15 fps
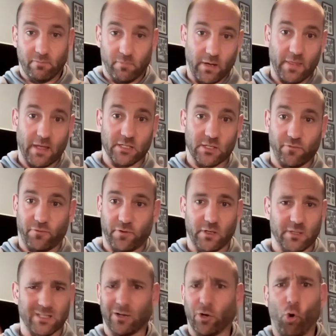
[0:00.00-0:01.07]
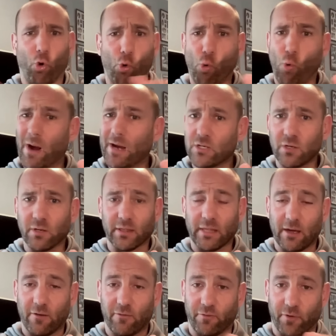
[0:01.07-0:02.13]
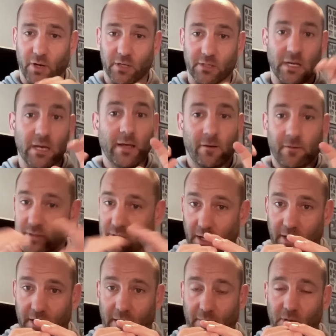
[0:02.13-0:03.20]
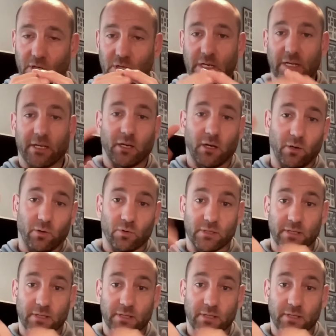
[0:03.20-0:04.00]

right? That's the first thing. Always look there first. Tighten up those leaky holes.